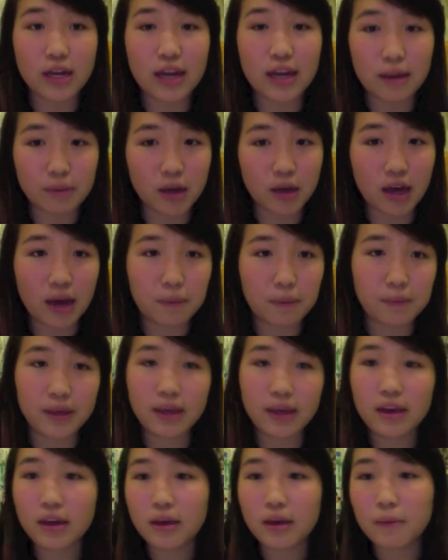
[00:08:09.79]
and I'm not
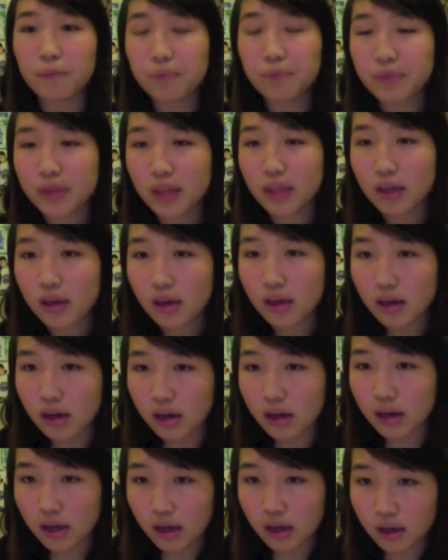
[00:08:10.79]
happy.
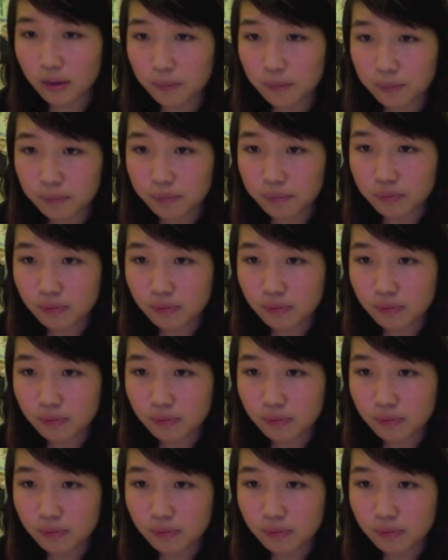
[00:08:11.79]
Not